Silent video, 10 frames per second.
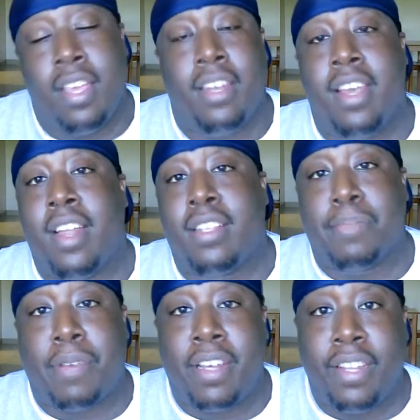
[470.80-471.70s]
And that is
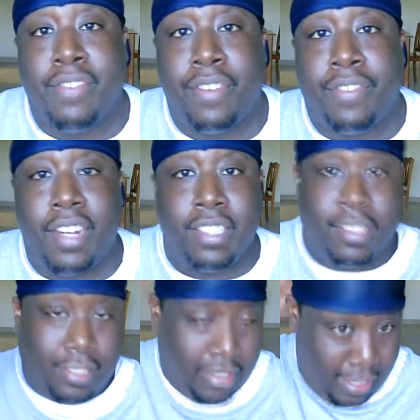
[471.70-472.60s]
about it, my
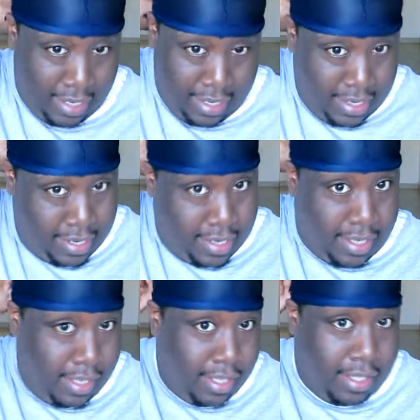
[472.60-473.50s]
friends.
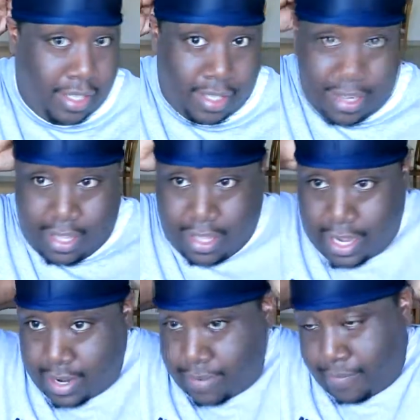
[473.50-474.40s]
So you got it
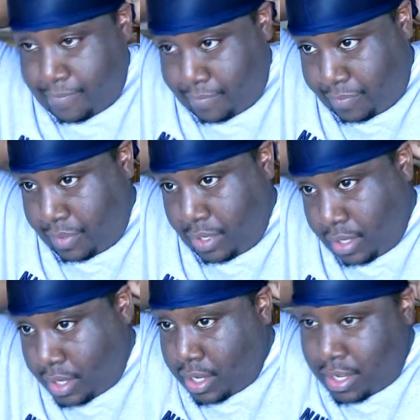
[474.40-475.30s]
that.
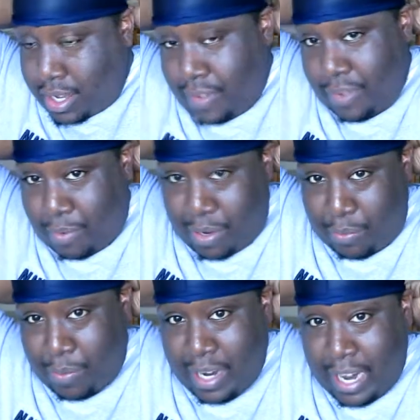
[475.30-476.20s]
However you want
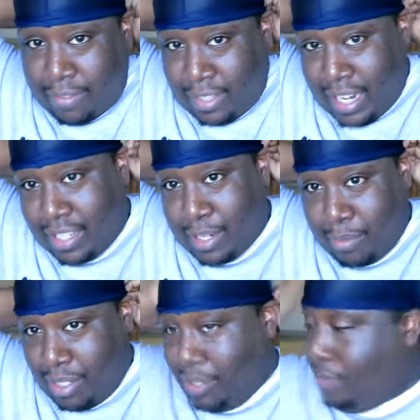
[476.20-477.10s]
to wear it after, that's
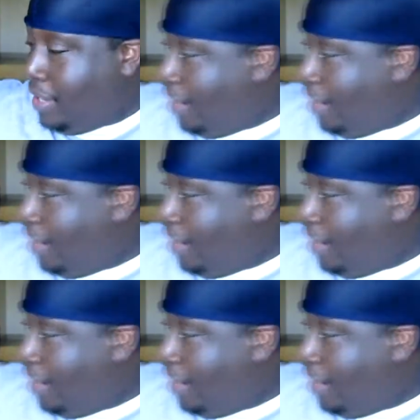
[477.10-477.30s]
up to you.